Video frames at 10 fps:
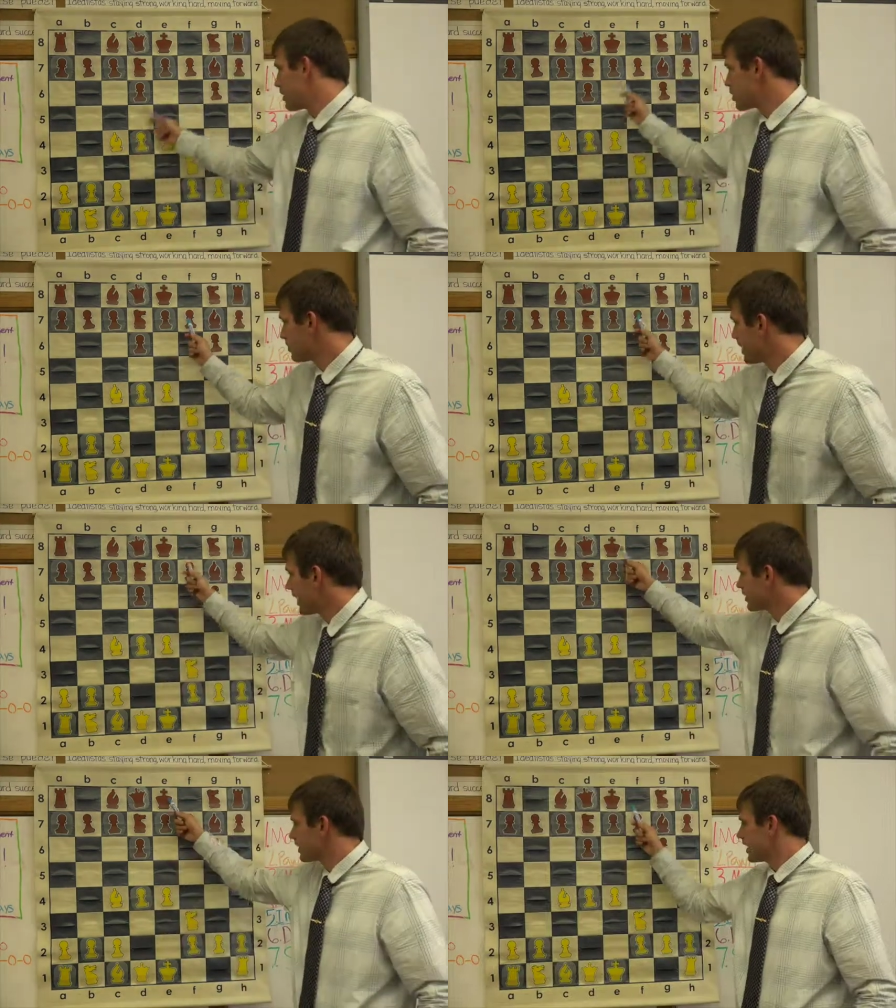Bishop
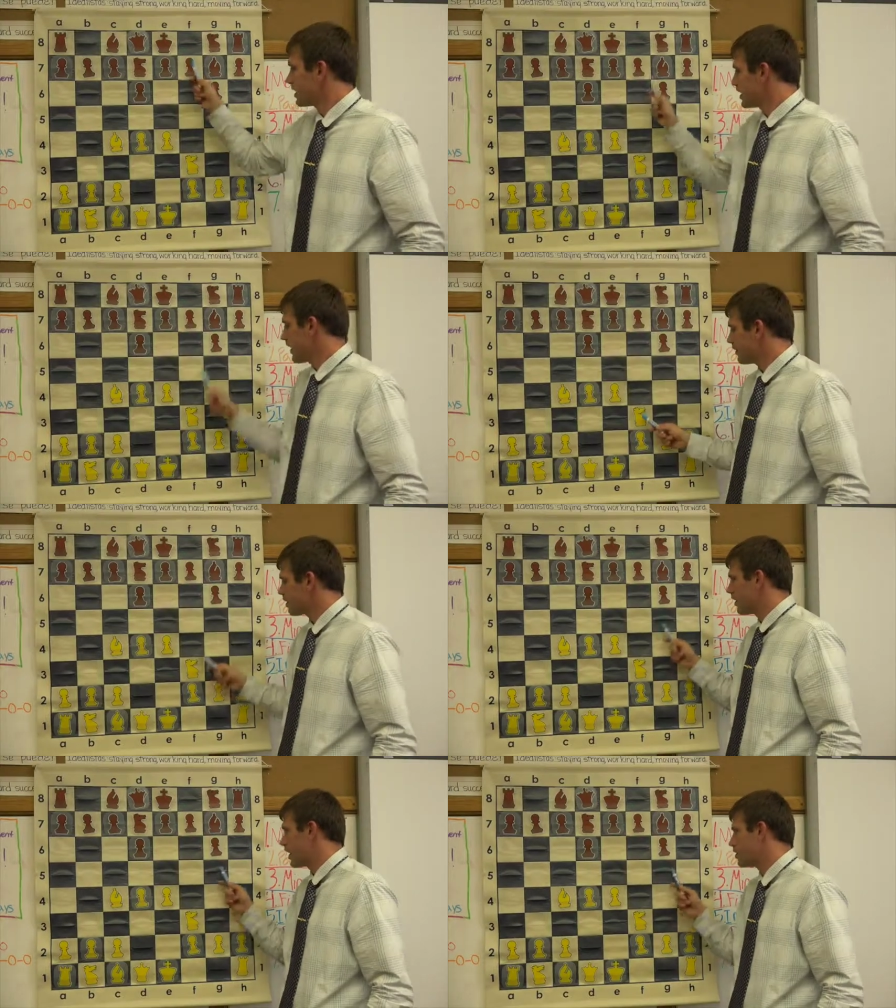takes, king
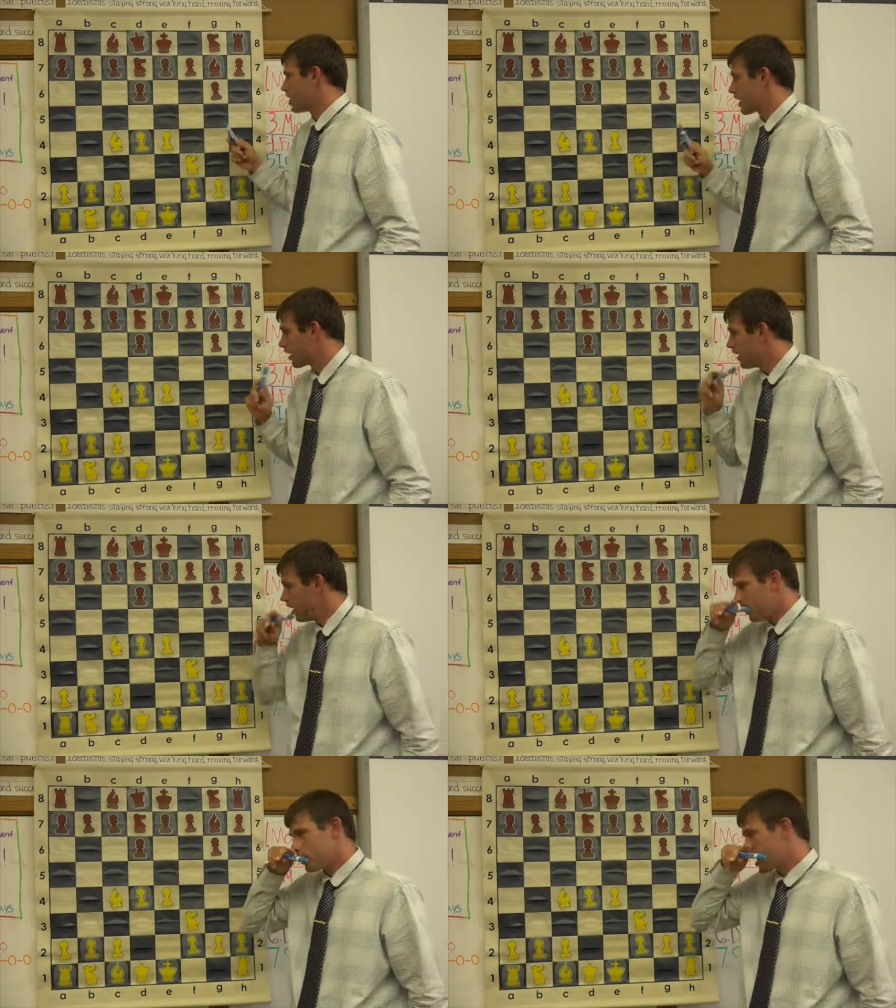takes, knight check.
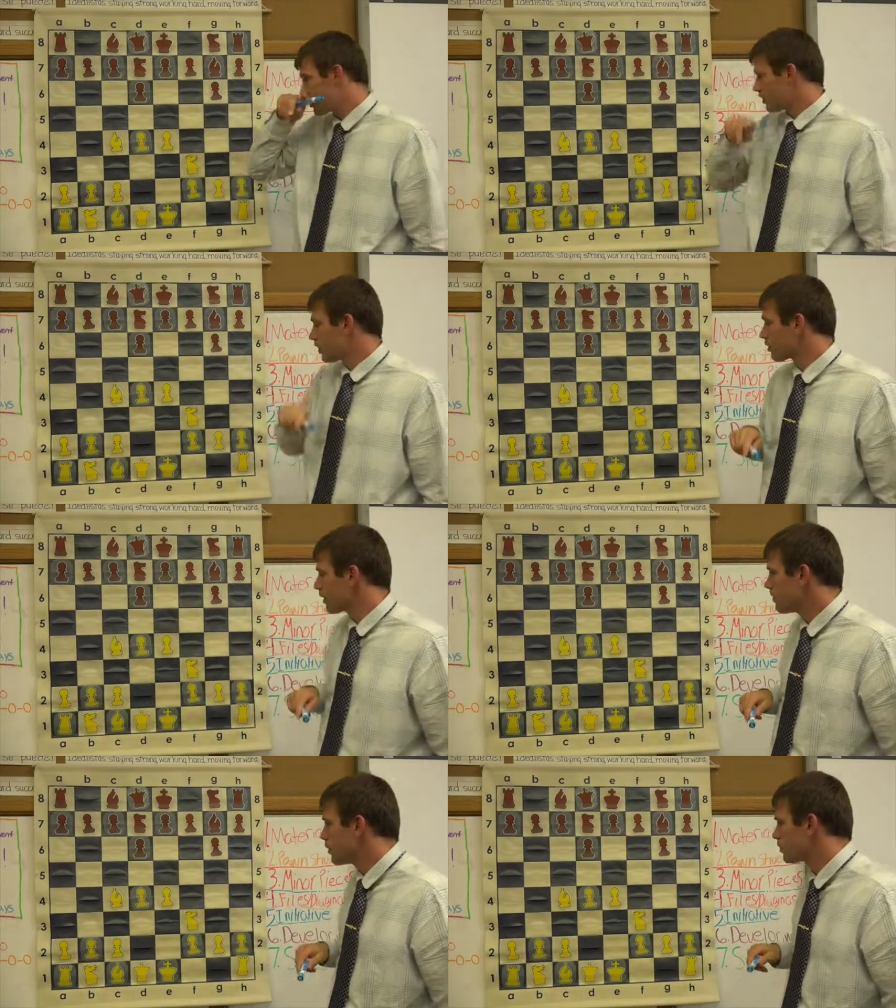There's actually
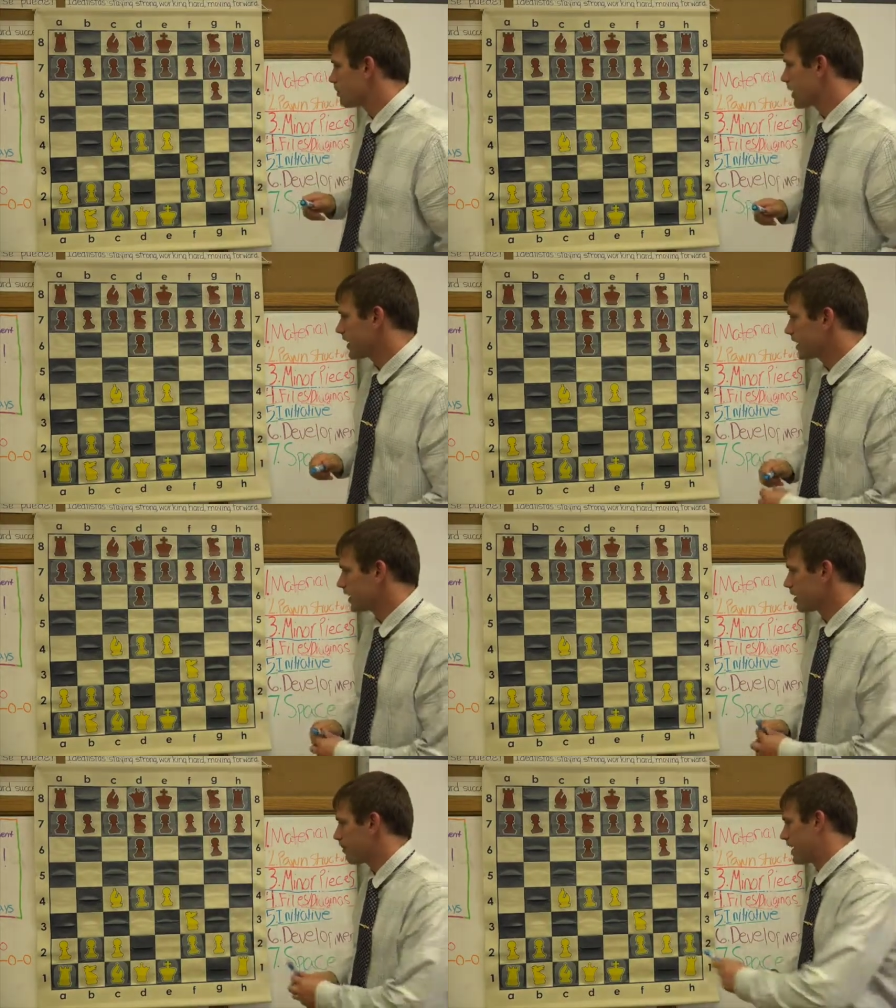3 moves the black
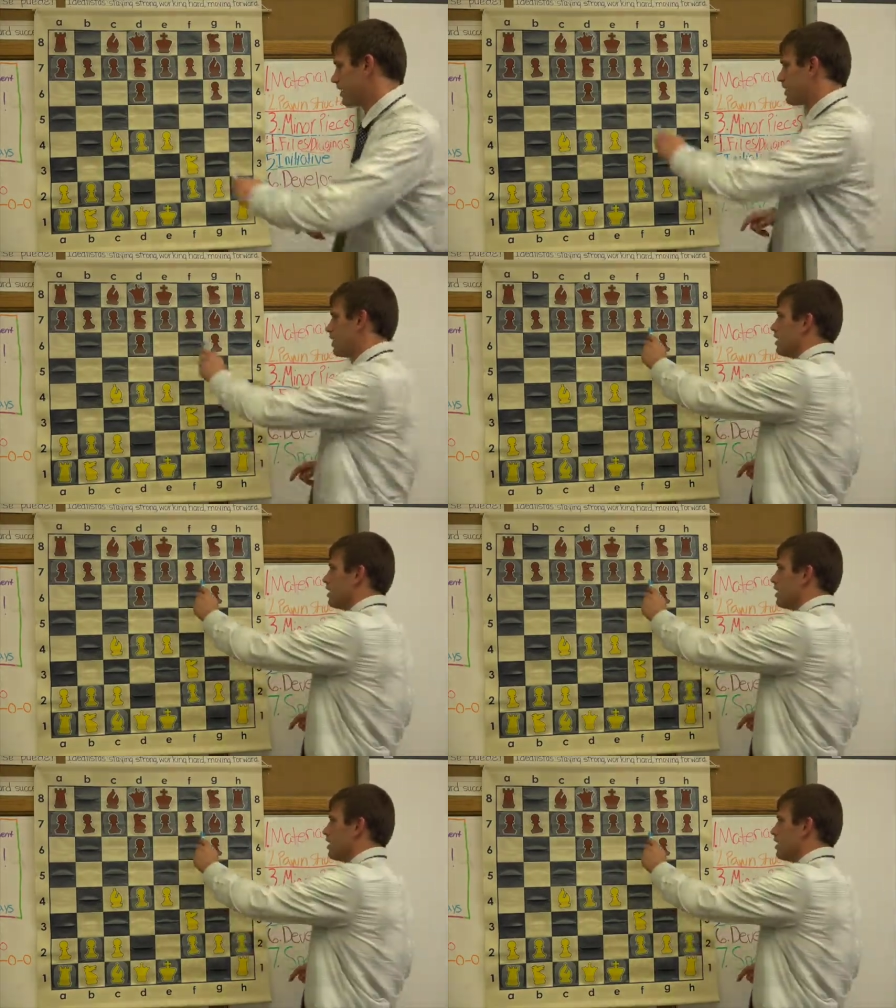king can make.